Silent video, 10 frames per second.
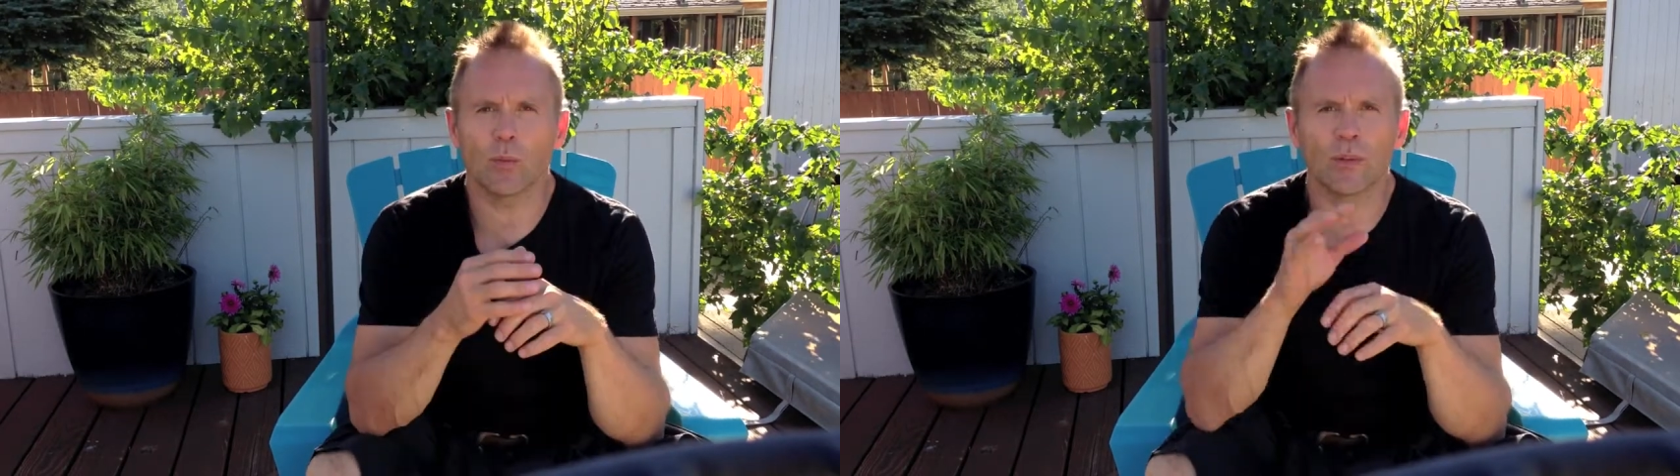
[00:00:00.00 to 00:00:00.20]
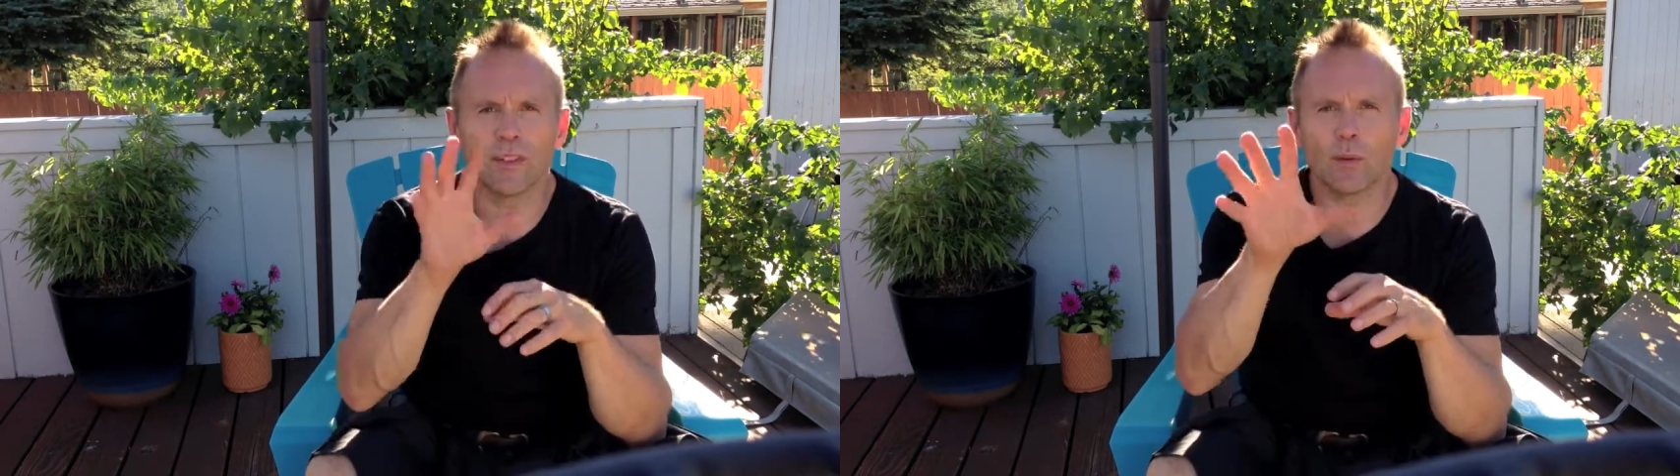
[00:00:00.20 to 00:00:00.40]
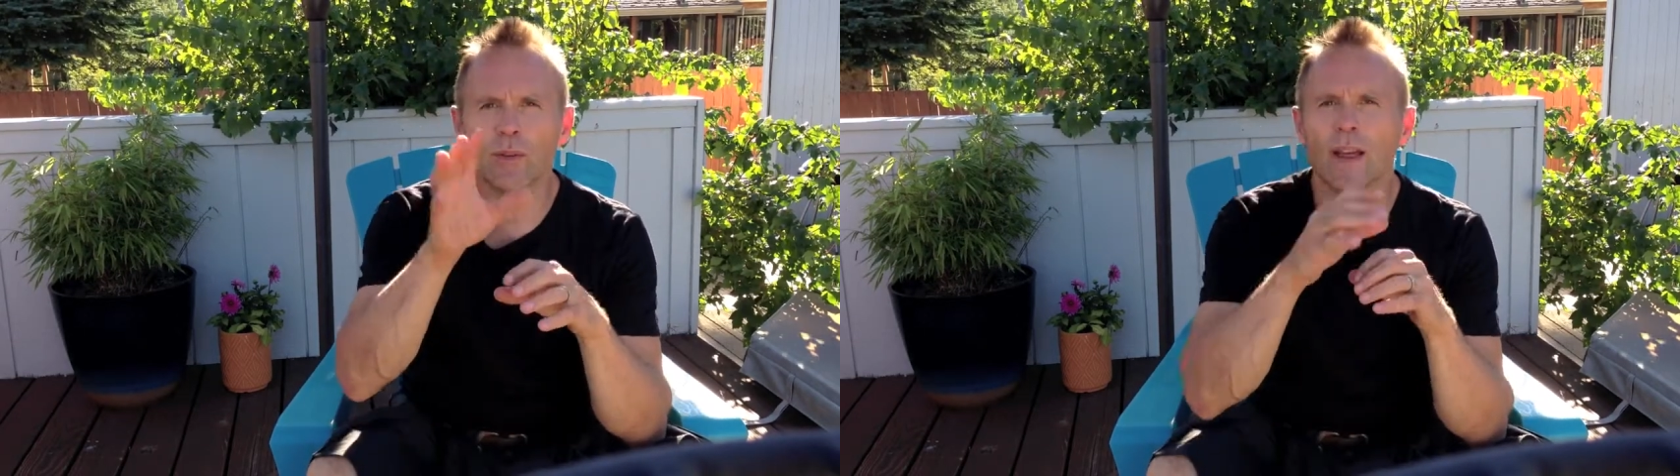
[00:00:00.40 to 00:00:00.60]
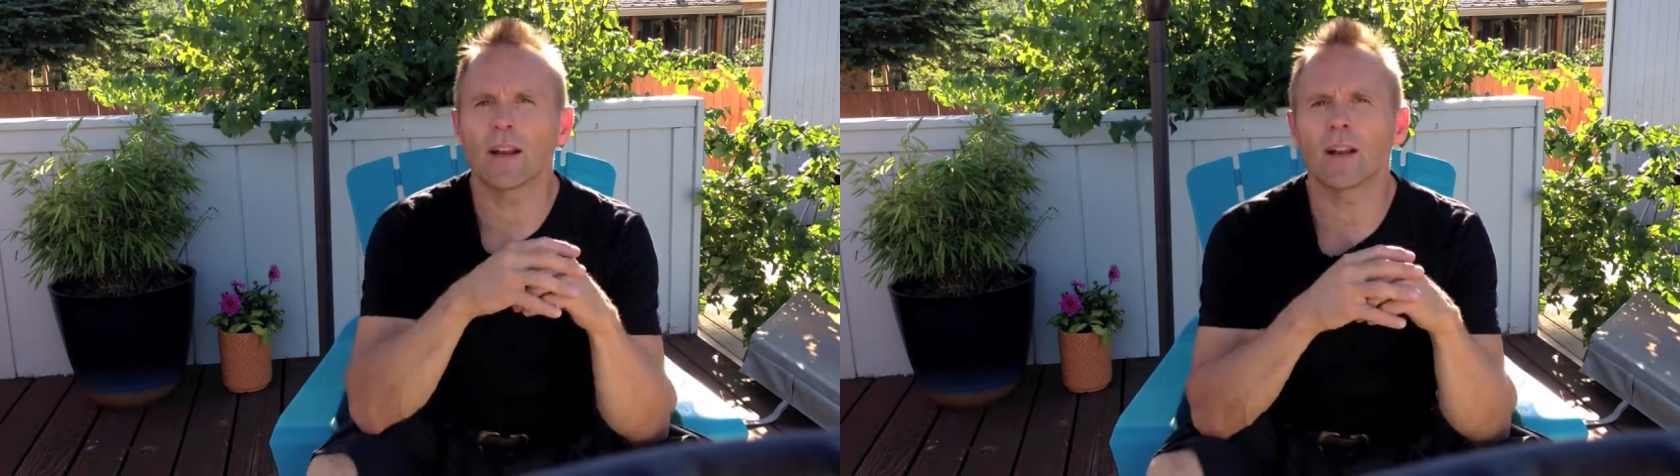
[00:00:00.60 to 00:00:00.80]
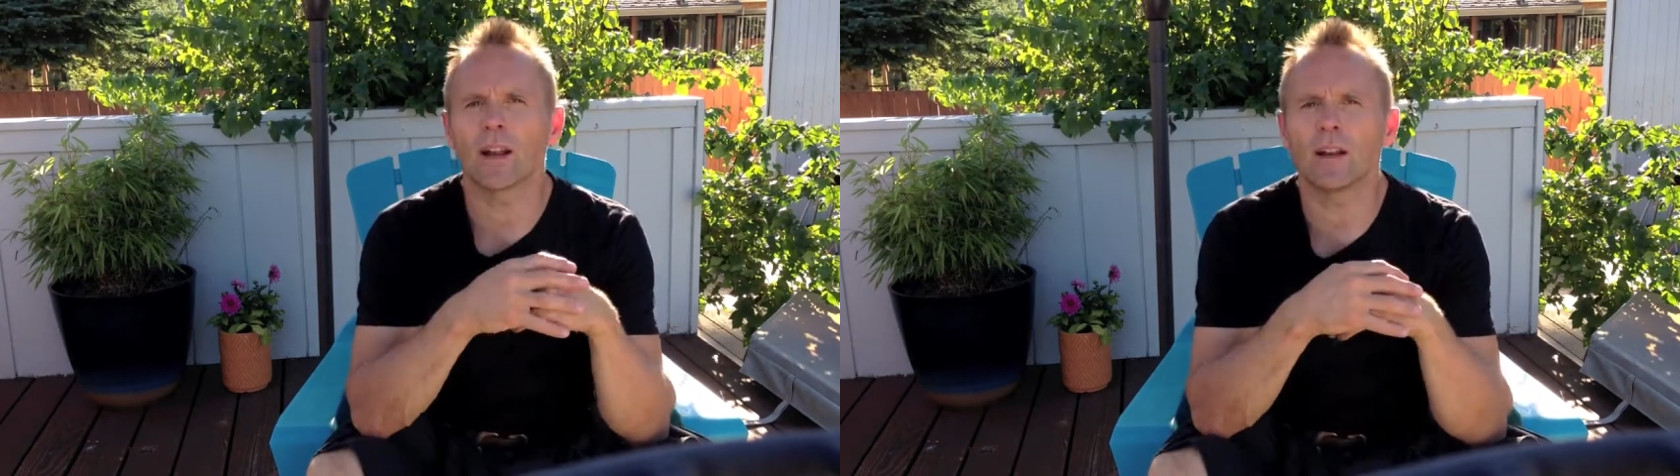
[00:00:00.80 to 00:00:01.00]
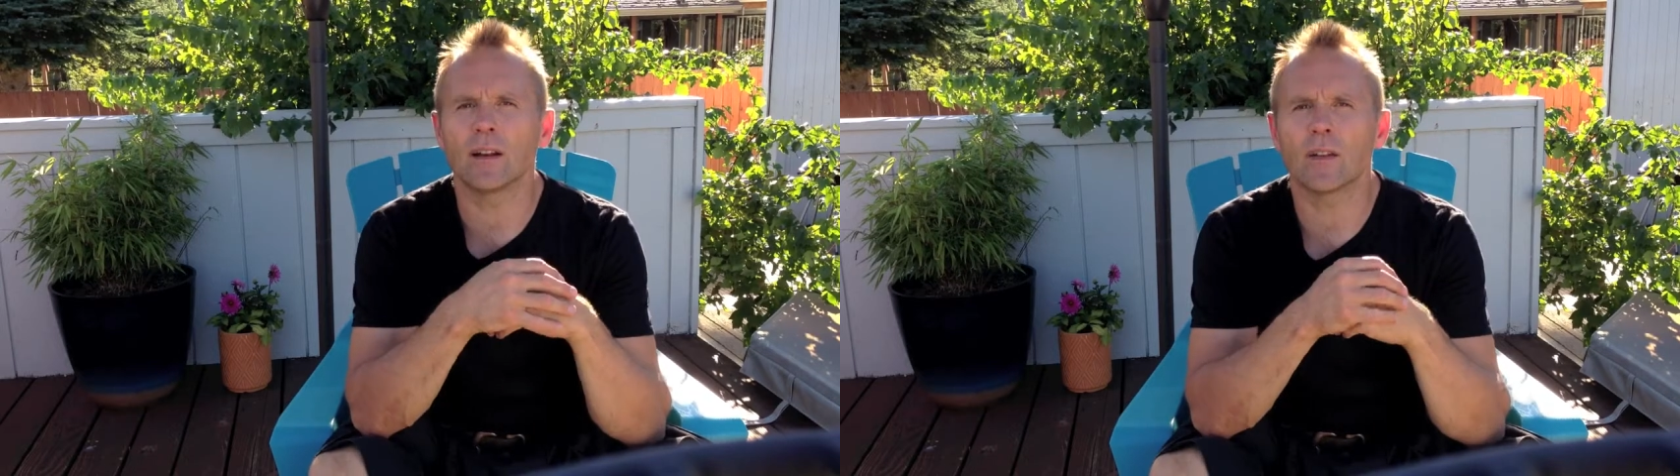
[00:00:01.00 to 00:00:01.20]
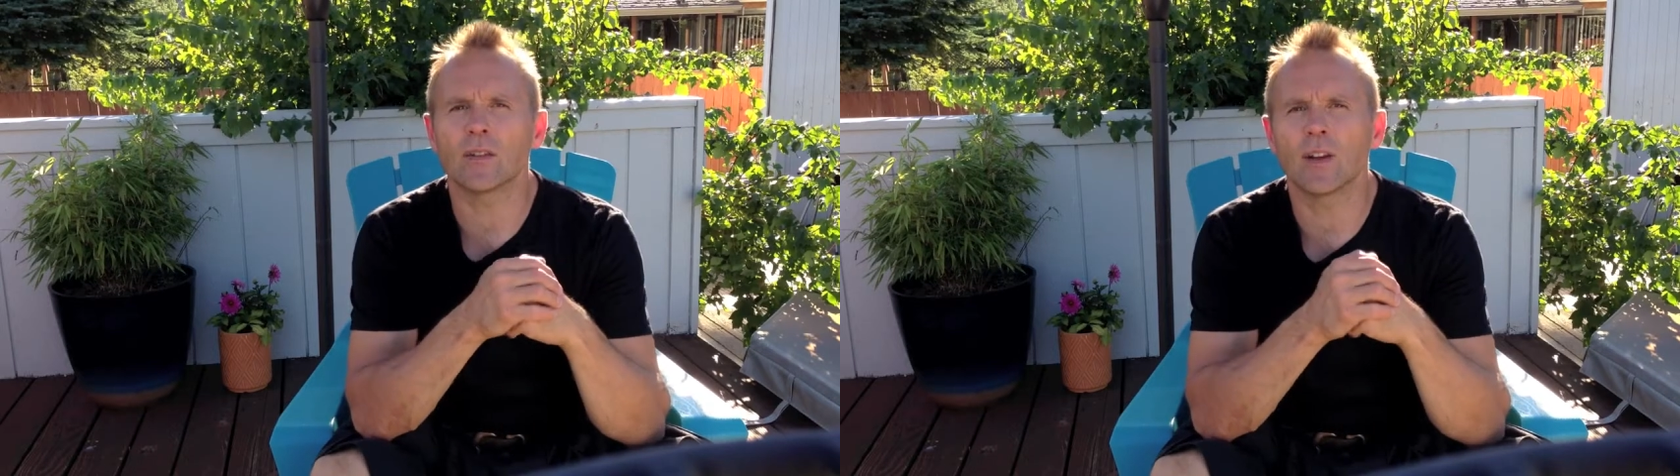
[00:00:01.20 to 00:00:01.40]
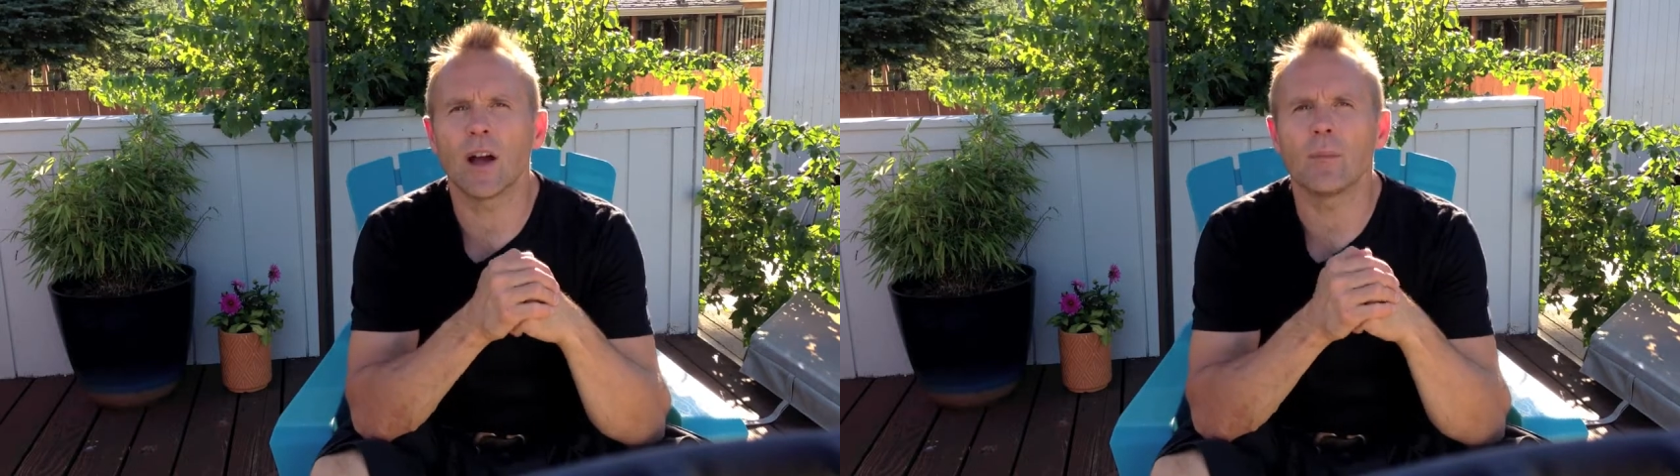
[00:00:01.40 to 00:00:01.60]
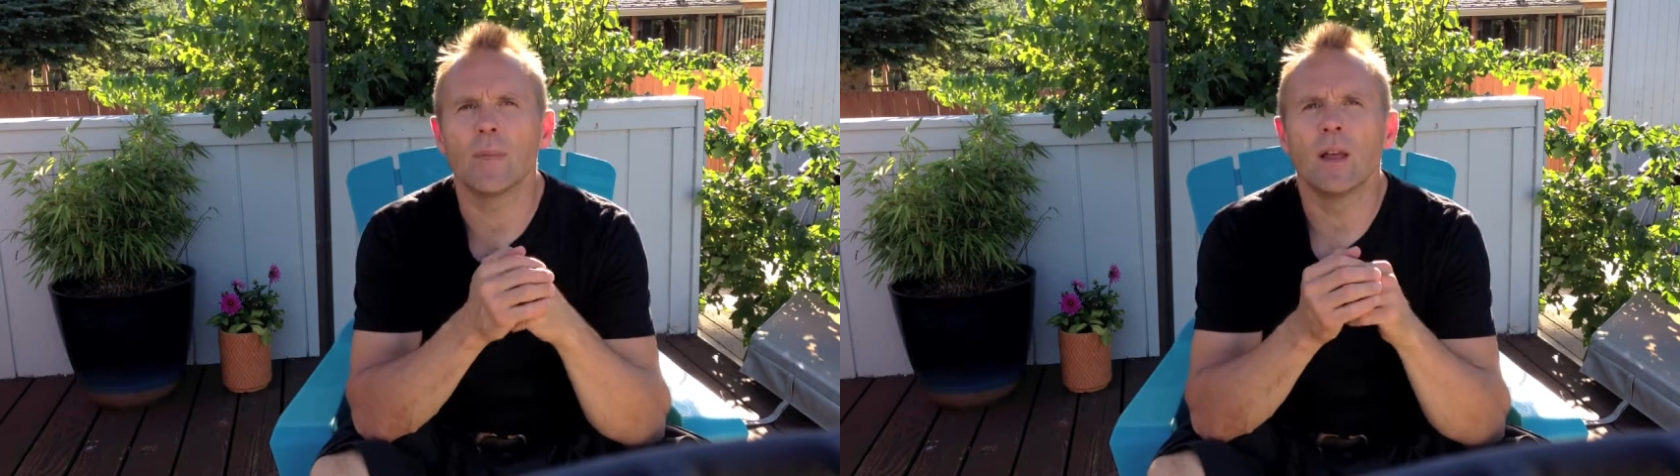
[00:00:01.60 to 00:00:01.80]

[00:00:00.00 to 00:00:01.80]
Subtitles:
We'll deal with that in another time.